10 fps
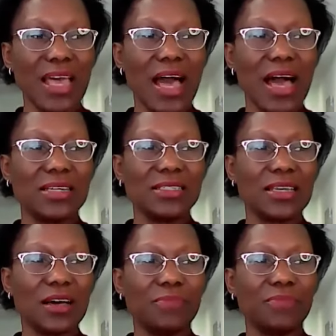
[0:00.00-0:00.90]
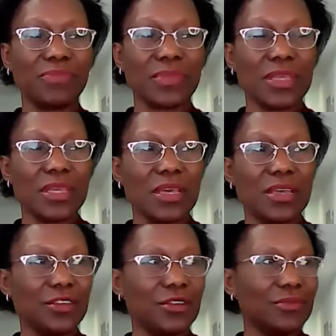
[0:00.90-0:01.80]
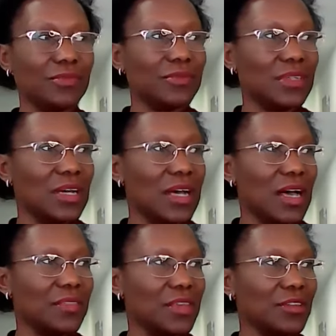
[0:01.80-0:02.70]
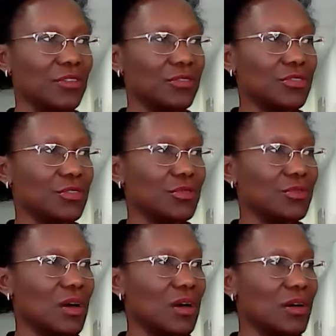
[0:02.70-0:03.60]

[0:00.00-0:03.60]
and you know, and then also